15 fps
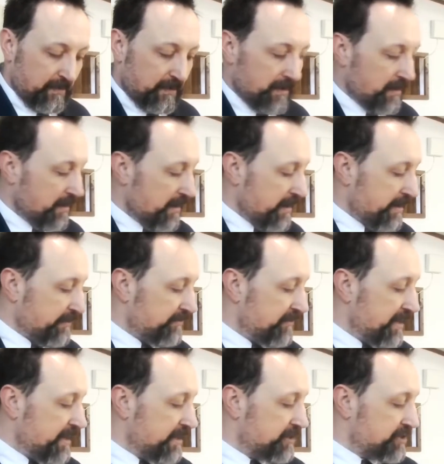
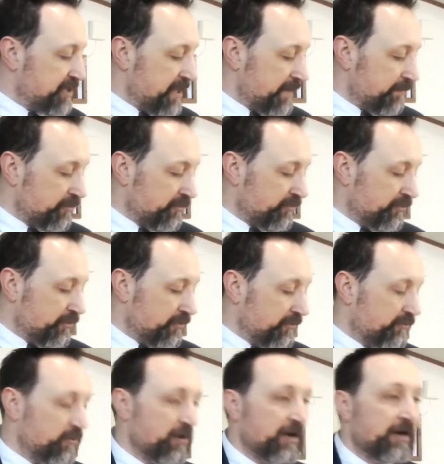Isaiah chapter 2 is
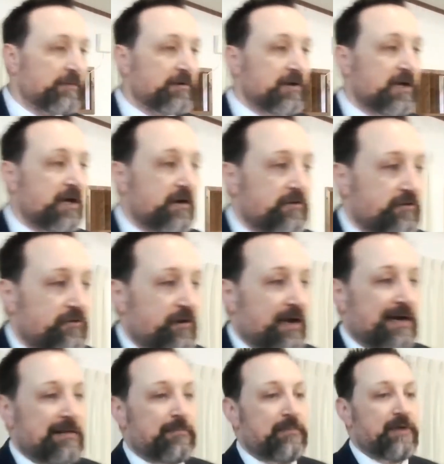where I would like to try
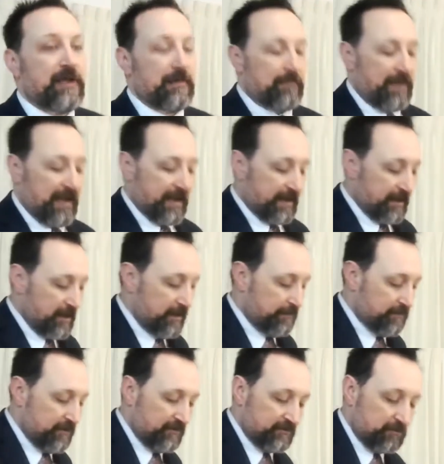to pick back up
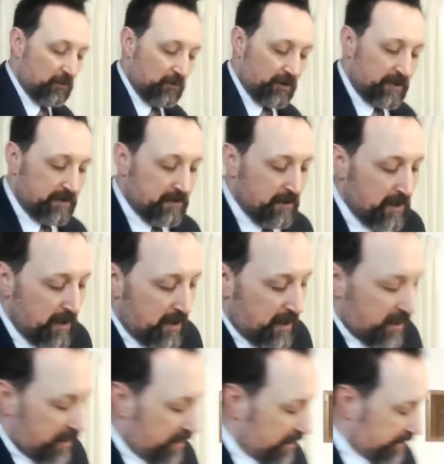this morning.
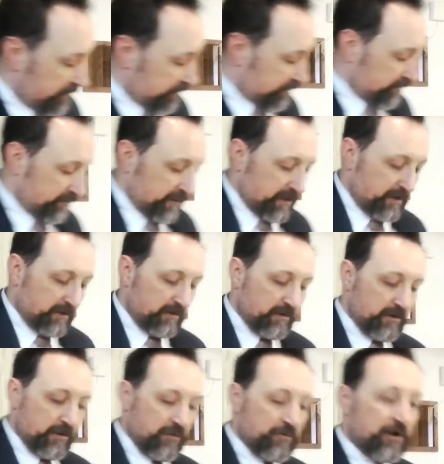As
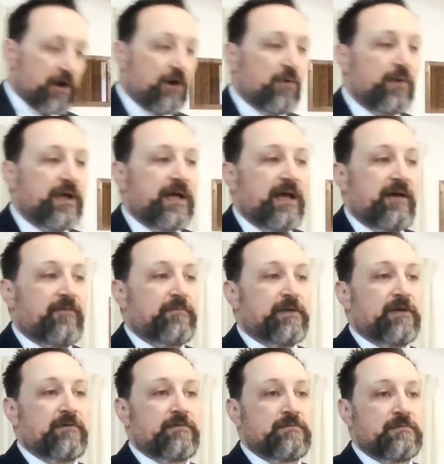you know, we have
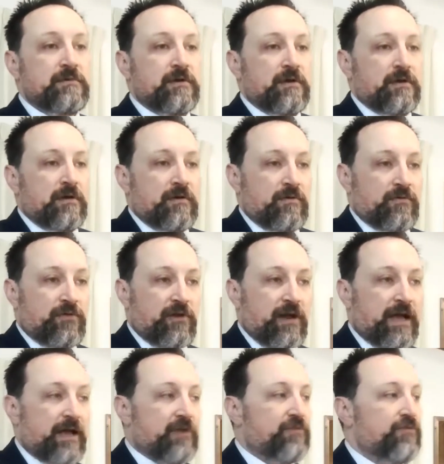been for the
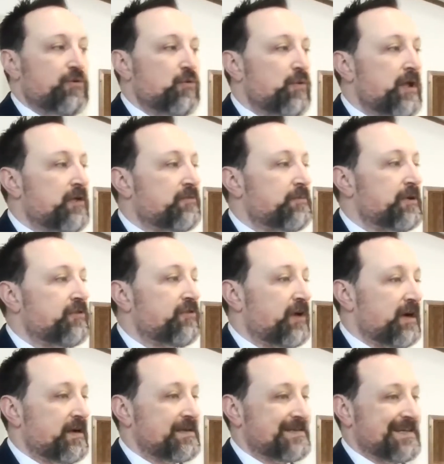last few weeks been trying
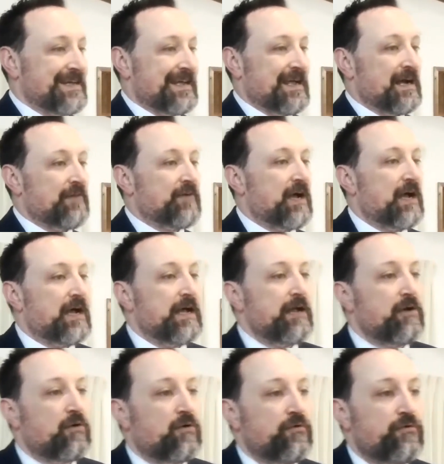to take kind of a high
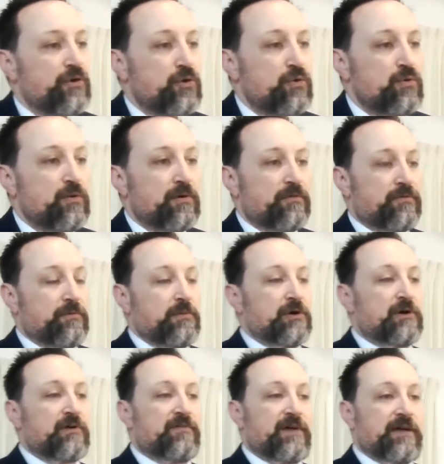angle view of the book
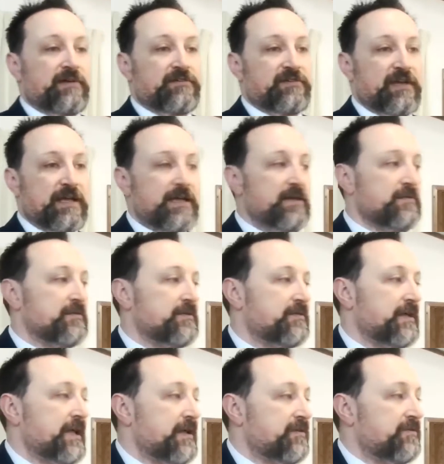of Isaiah and the
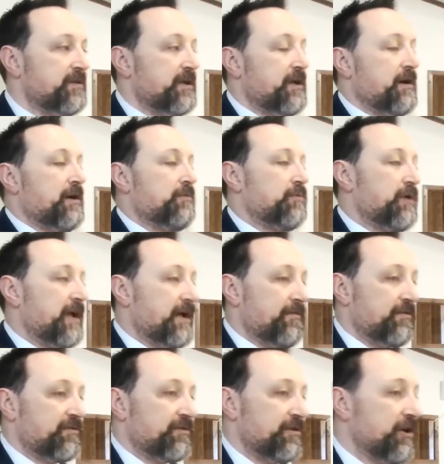things that God would have
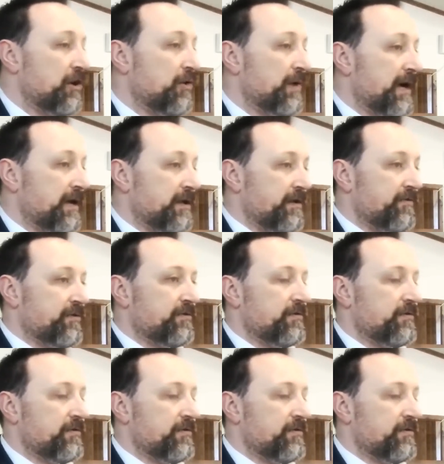us to know out of it.